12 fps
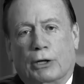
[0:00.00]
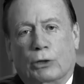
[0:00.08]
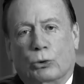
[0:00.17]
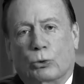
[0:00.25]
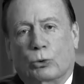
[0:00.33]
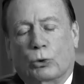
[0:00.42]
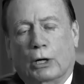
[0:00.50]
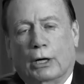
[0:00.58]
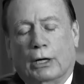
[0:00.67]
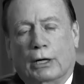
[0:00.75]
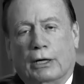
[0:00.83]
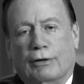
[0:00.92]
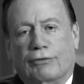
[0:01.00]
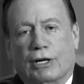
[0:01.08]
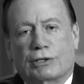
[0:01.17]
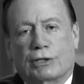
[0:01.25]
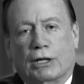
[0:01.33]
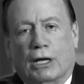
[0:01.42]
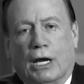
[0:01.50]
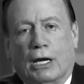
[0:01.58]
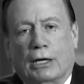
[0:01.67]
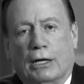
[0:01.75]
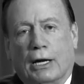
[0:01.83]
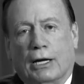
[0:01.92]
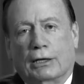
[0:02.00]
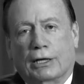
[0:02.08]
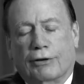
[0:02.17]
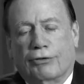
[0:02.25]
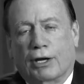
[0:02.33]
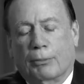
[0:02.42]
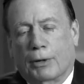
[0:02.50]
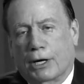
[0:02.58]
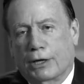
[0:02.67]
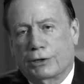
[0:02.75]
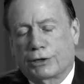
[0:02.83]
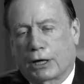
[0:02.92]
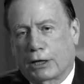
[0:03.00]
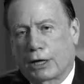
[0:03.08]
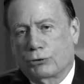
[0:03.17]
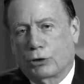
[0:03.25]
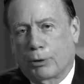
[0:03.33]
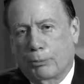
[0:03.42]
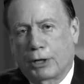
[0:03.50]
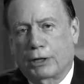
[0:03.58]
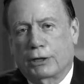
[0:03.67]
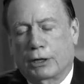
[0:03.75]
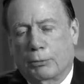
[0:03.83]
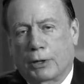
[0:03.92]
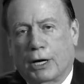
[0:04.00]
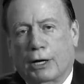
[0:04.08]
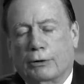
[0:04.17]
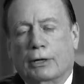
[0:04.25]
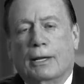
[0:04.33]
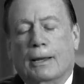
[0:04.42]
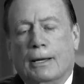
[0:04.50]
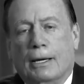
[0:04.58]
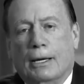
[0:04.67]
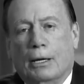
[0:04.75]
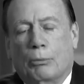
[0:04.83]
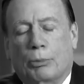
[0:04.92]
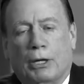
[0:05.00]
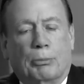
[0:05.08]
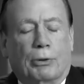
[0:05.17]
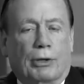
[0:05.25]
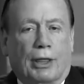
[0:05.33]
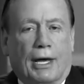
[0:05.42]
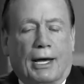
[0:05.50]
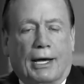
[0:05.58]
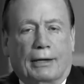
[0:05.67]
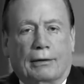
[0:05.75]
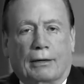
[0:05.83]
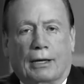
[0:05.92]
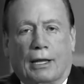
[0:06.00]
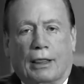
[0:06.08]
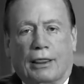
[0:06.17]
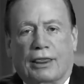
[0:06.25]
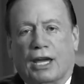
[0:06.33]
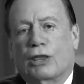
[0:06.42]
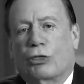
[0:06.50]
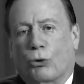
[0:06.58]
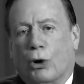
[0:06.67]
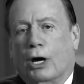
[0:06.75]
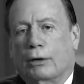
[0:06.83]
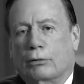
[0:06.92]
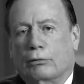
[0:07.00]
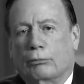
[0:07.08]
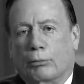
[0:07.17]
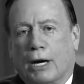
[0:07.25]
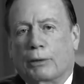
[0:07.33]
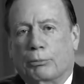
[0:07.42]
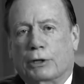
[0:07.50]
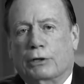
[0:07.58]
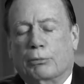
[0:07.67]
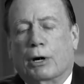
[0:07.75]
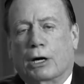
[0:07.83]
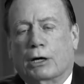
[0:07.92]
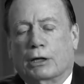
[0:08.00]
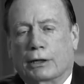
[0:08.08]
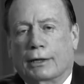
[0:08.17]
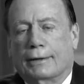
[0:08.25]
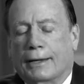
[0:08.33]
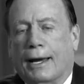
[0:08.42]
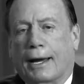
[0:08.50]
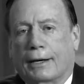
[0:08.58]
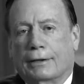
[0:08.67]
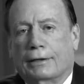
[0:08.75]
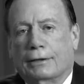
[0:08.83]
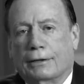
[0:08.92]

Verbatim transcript: to uh, investigate and give them my psychiatric opinion about people that they thought might be demonically attacked.